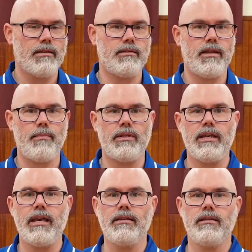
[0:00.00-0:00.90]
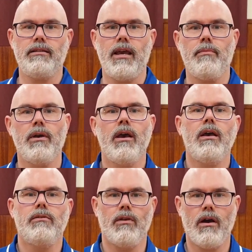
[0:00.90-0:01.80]
step together step
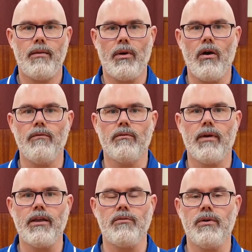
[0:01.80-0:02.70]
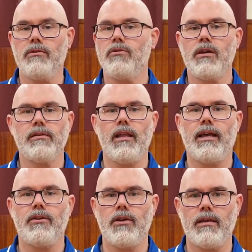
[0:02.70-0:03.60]
type of arrangement, just
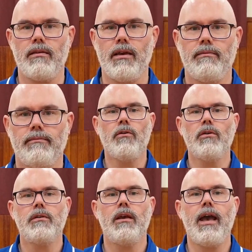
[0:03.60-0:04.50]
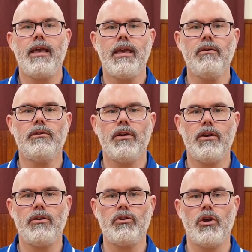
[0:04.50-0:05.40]
like a chasse. Of course, a heel
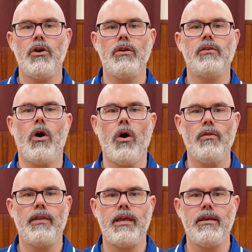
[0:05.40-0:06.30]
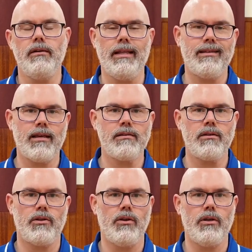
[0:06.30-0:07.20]
turn turns on the heel. It
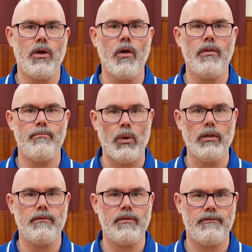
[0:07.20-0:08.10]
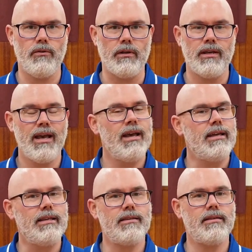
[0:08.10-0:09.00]
doesn't turn on the ball of the foot.
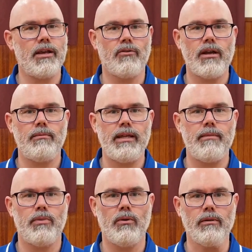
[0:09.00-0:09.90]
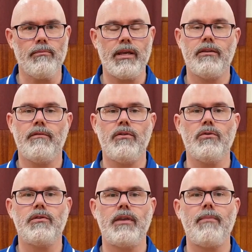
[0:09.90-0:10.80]
This is incredibly important because if you
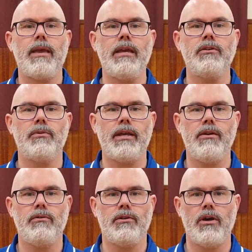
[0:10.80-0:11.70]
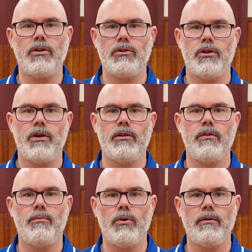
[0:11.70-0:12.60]
step into a heel turn and turn
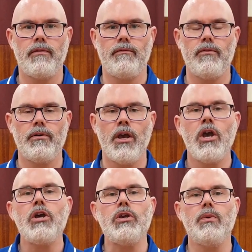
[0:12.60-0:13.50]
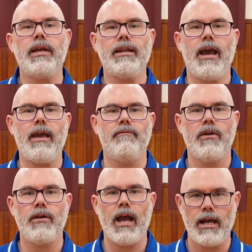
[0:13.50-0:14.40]
on the ball of the foot, you will get a
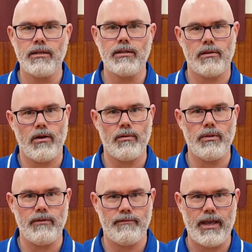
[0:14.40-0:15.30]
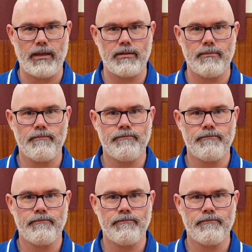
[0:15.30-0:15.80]
very undesirable effect.